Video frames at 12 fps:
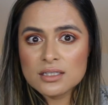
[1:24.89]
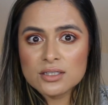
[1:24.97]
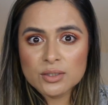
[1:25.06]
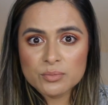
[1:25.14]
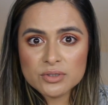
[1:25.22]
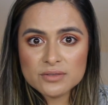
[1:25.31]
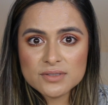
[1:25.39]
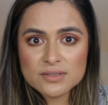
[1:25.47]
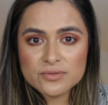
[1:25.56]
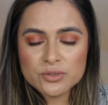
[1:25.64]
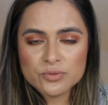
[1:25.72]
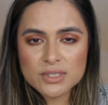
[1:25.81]
a number of
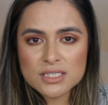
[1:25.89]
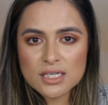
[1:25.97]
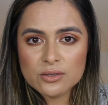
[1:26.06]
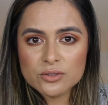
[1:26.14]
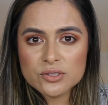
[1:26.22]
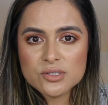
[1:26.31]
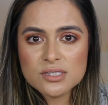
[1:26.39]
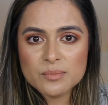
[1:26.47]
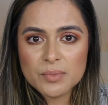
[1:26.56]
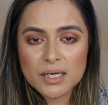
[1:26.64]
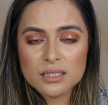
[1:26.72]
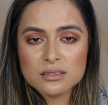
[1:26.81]
different retailers,
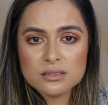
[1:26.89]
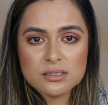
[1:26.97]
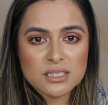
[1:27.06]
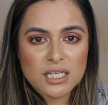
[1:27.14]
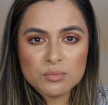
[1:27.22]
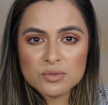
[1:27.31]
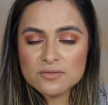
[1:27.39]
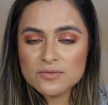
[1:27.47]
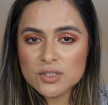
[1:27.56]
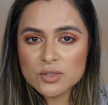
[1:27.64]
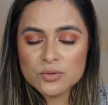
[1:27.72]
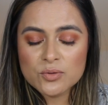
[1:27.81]
but to name a
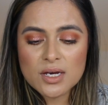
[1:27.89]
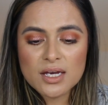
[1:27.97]
few,